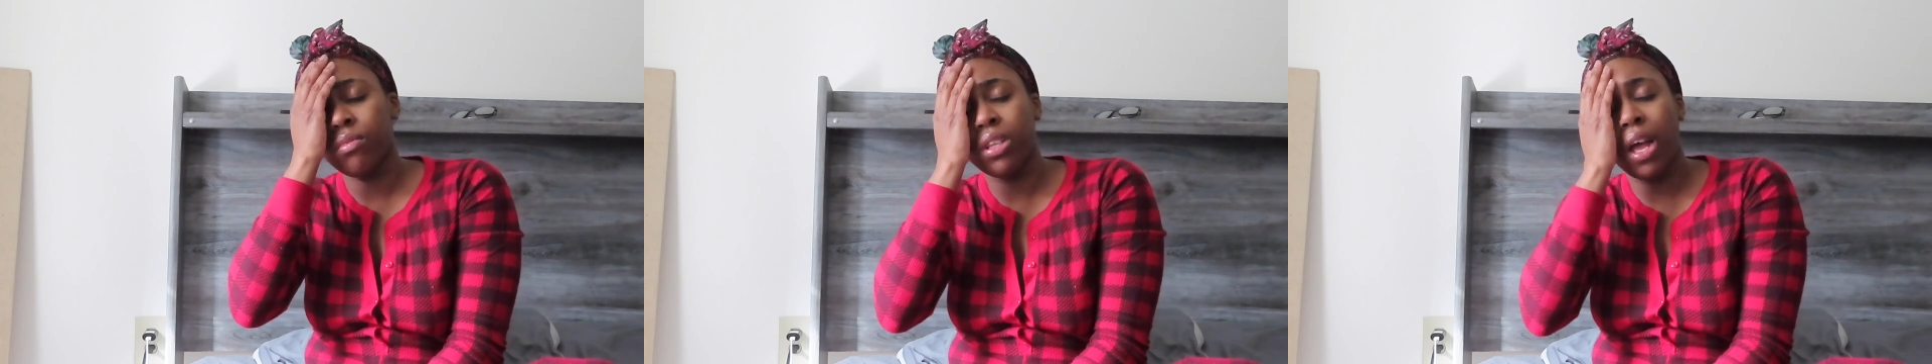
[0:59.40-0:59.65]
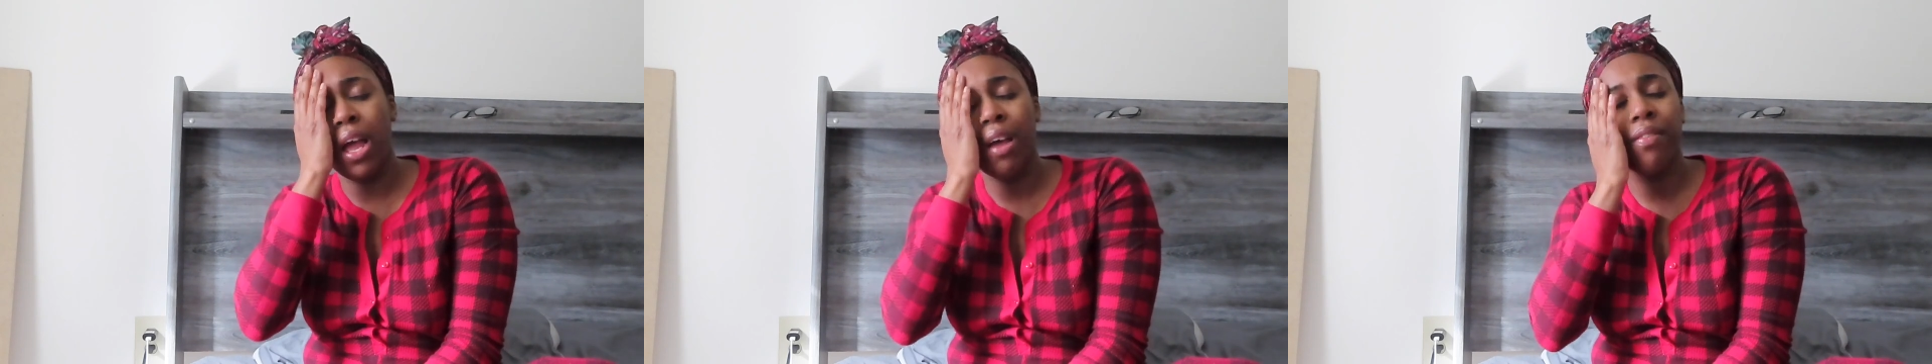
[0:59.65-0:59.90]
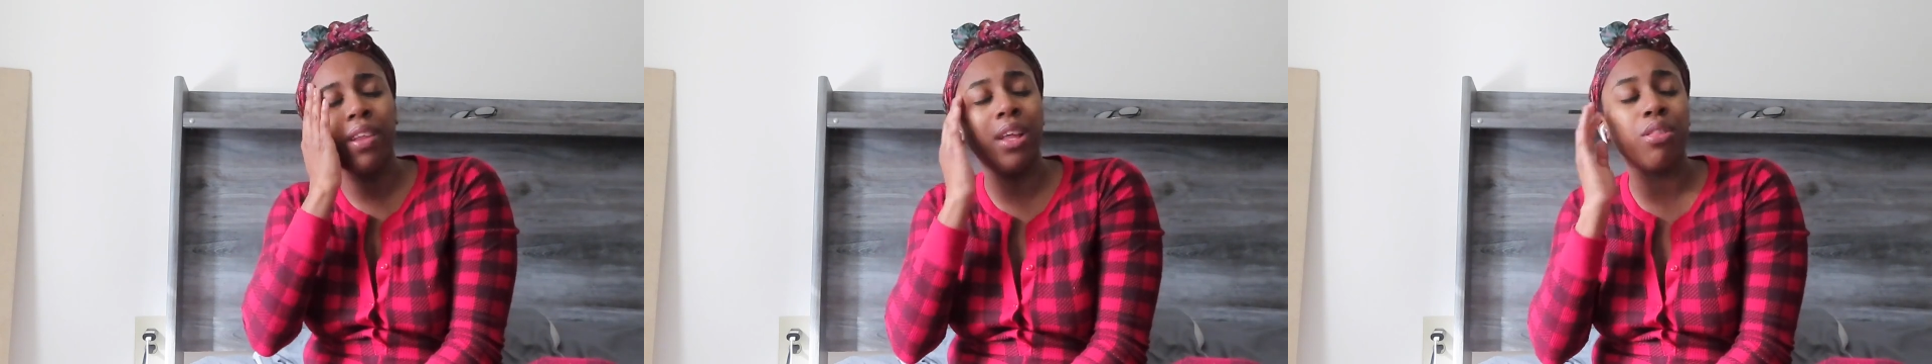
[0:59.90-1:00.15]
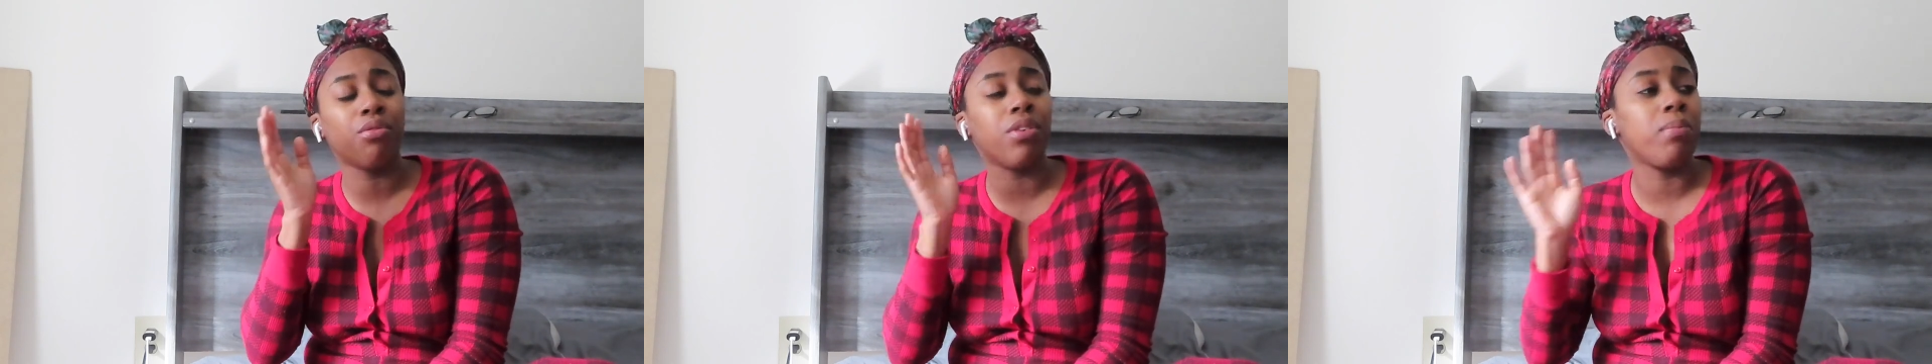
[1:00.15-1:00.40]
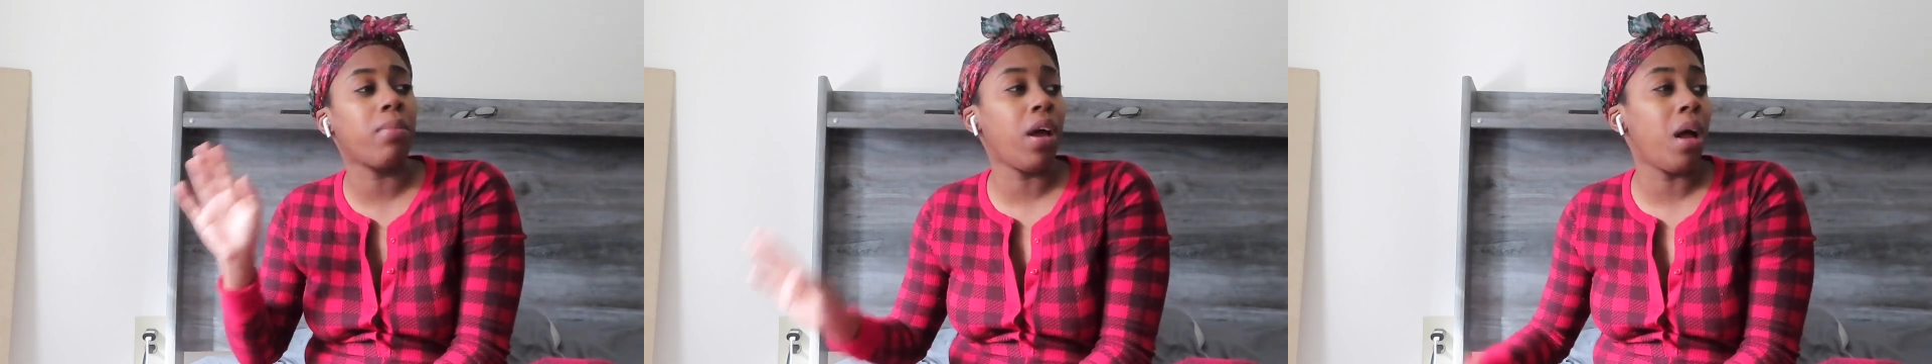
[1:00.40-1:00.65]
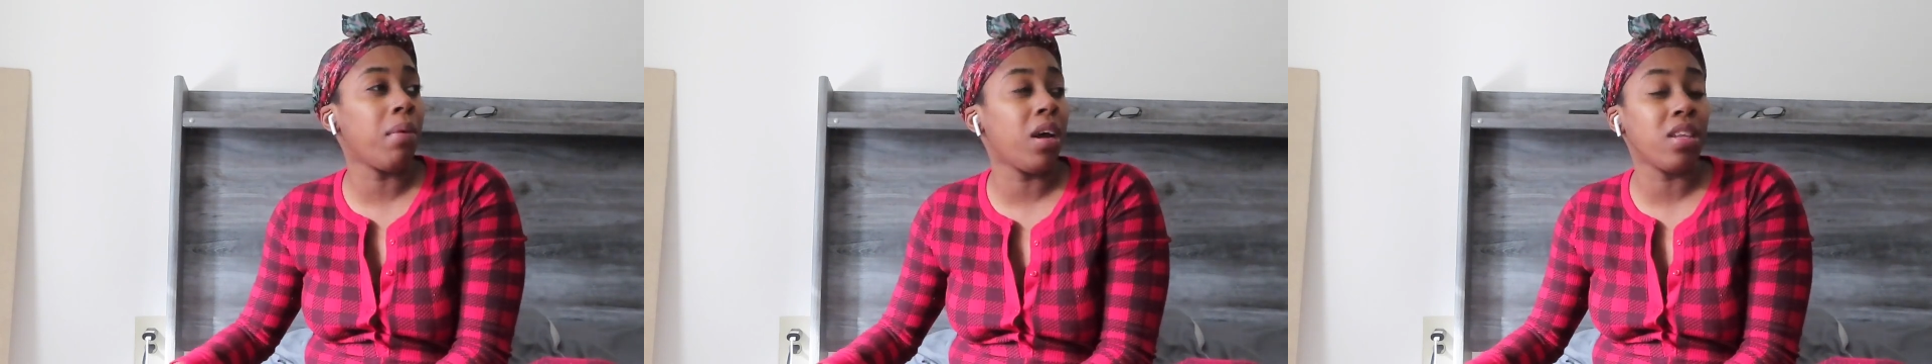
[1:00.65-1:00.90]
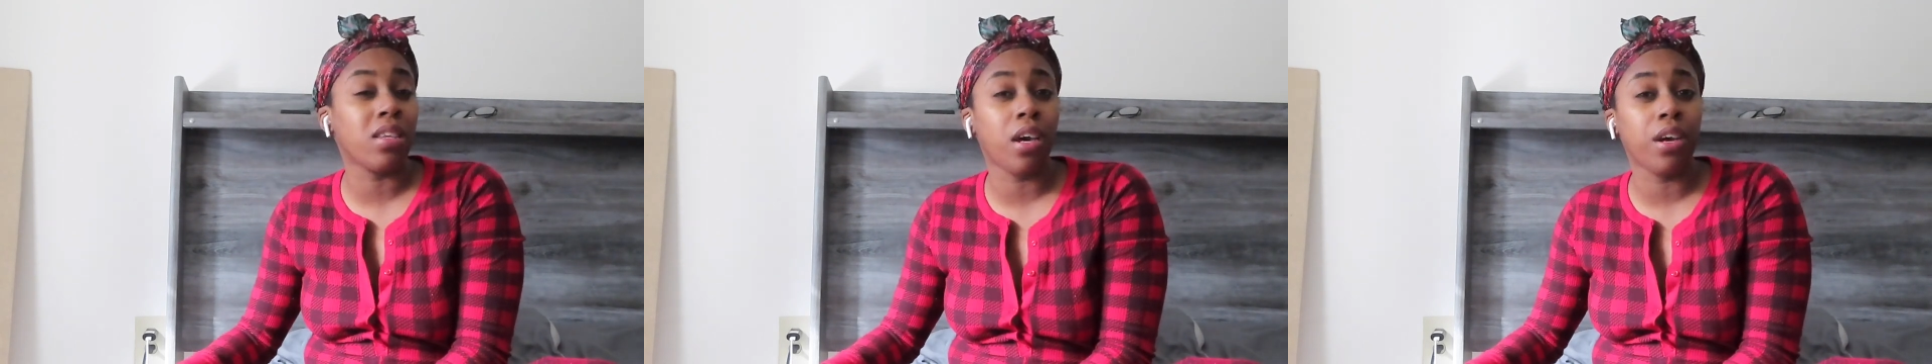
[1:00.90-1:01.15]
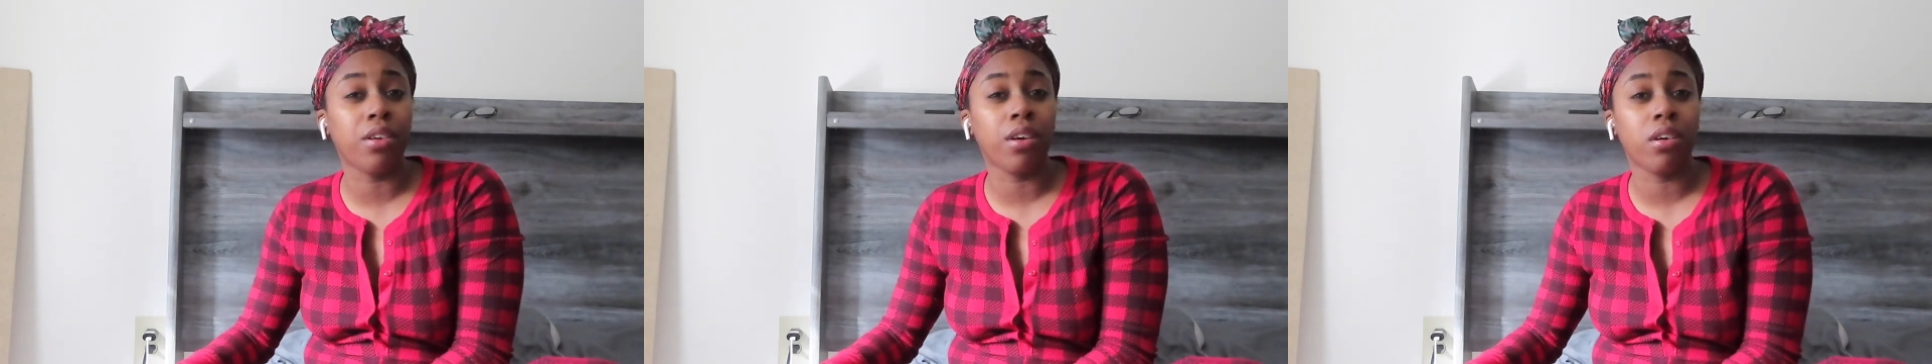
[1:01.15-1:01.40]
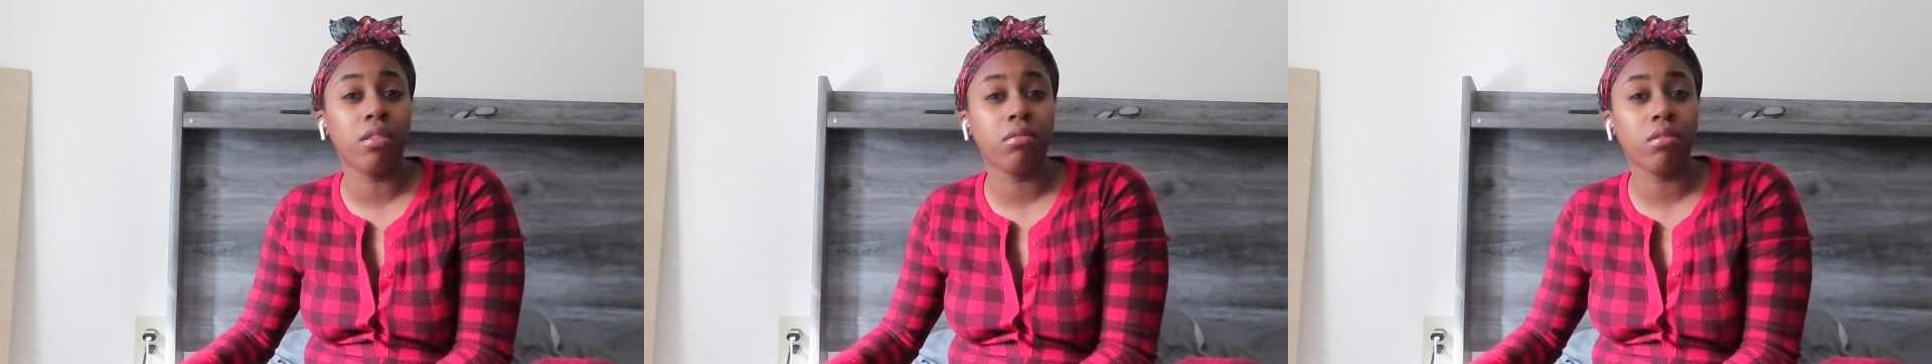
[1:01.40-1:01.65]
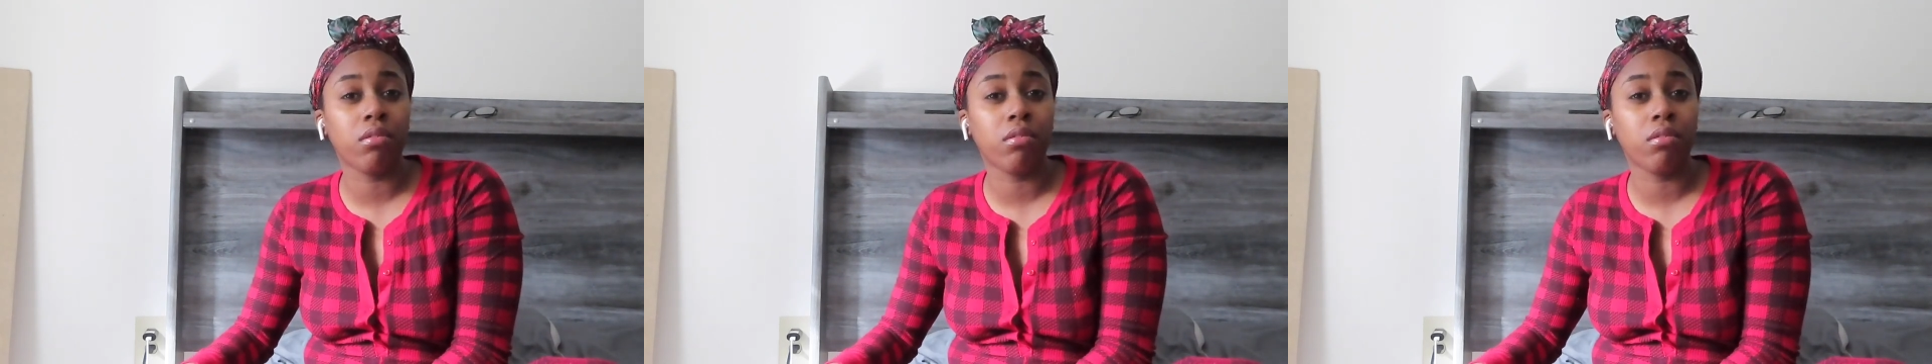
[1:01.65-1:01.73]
I have like three, but I'm kind of tired y'all,